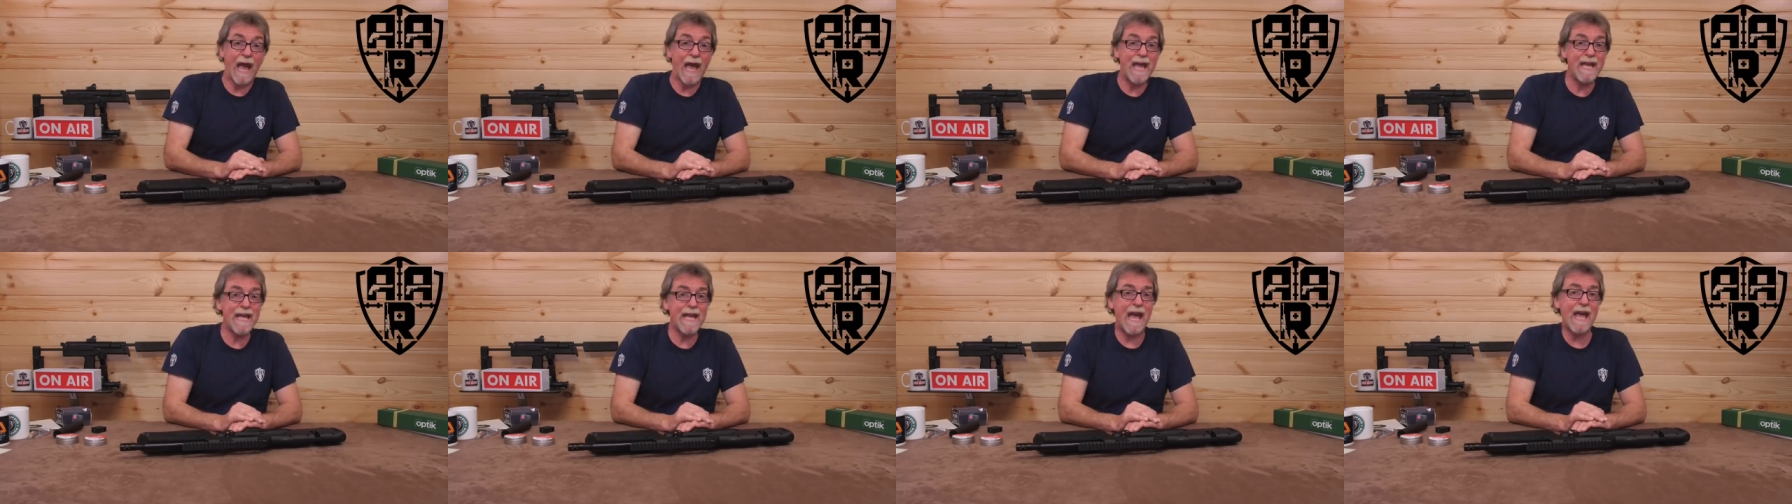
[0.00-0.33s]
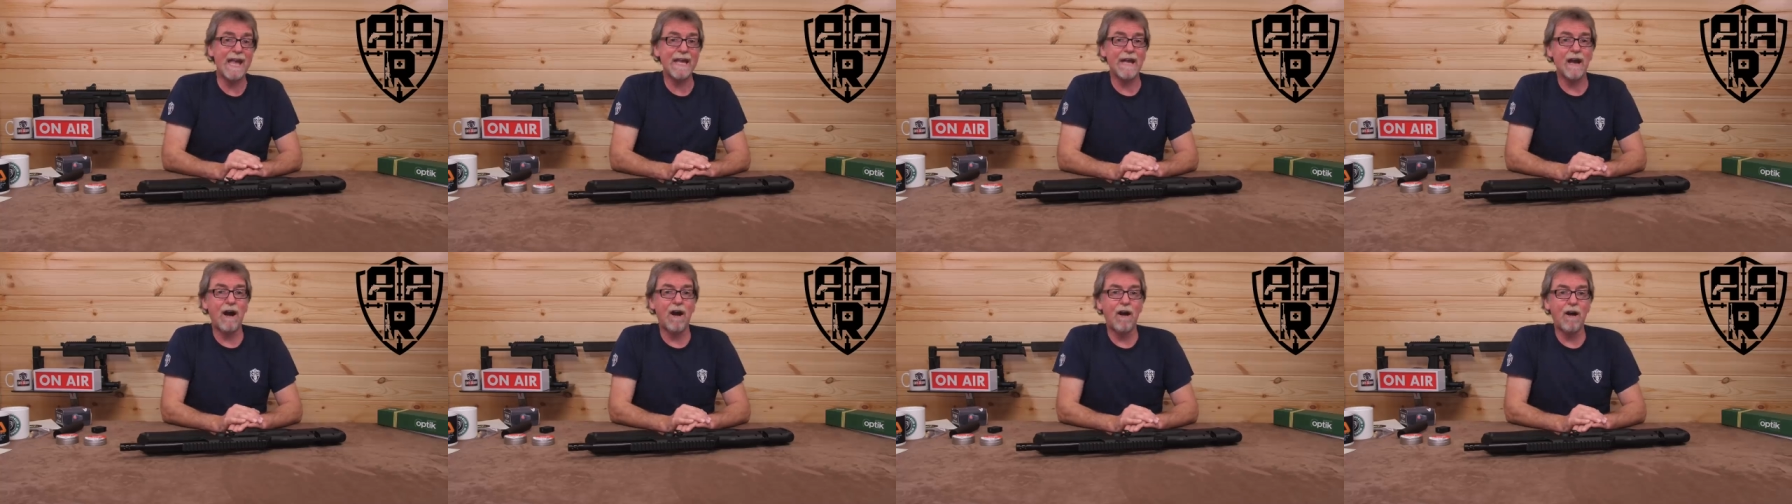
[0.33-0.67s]

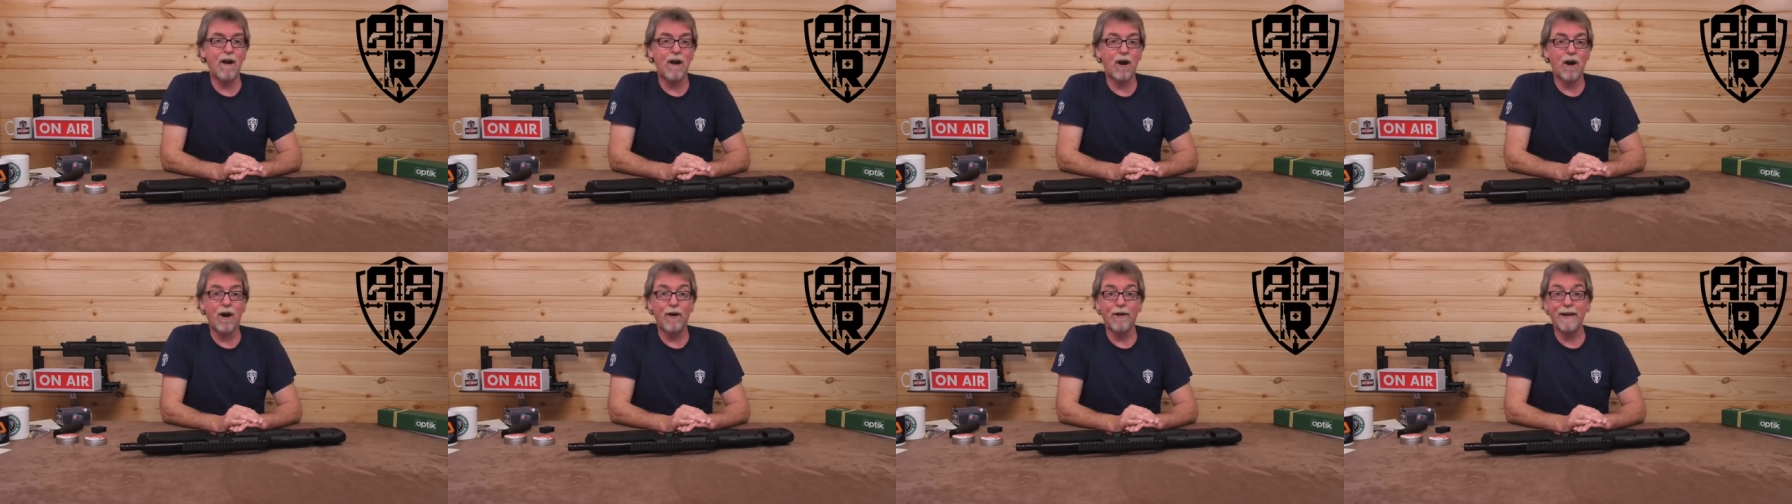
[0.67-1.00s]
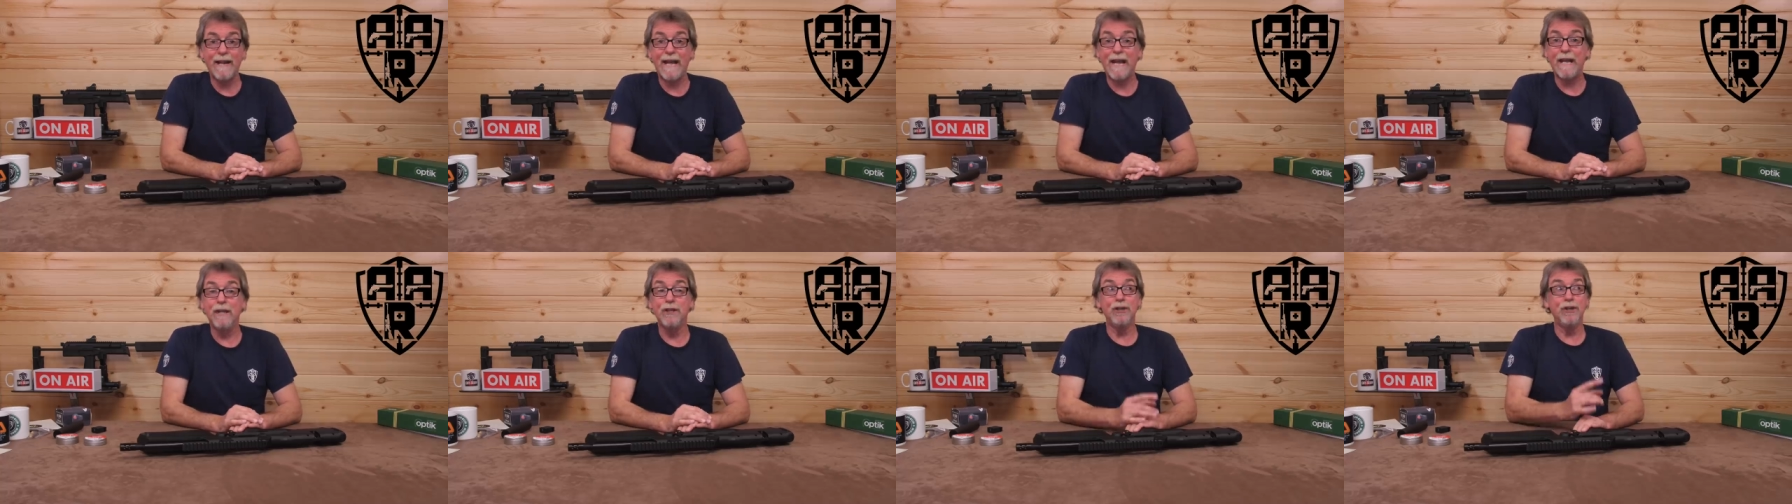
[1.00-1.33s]
AAR On
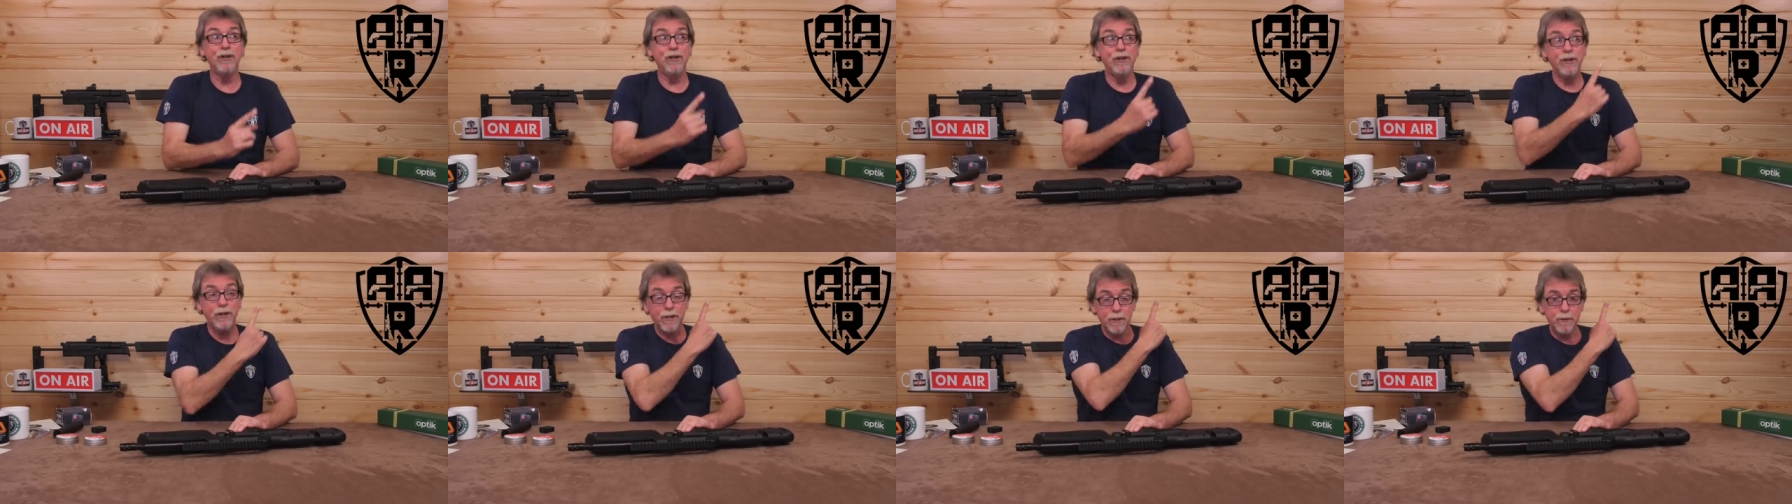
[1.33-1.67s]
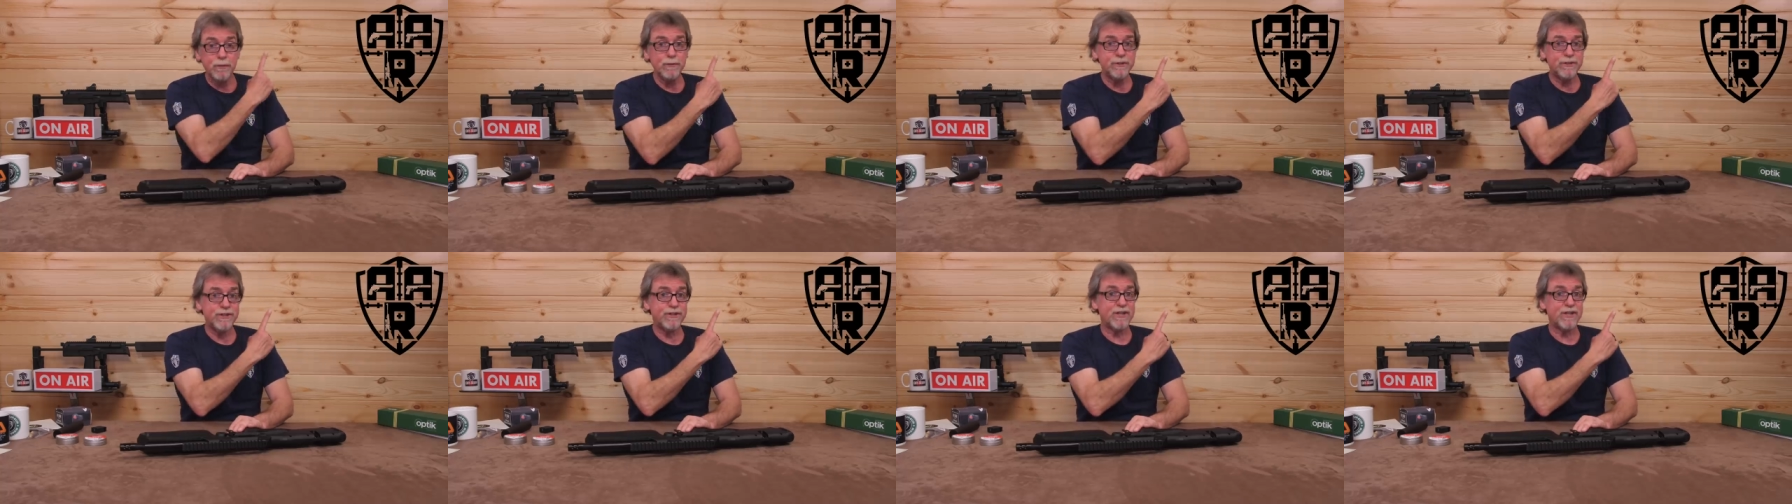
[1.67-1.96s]
Air news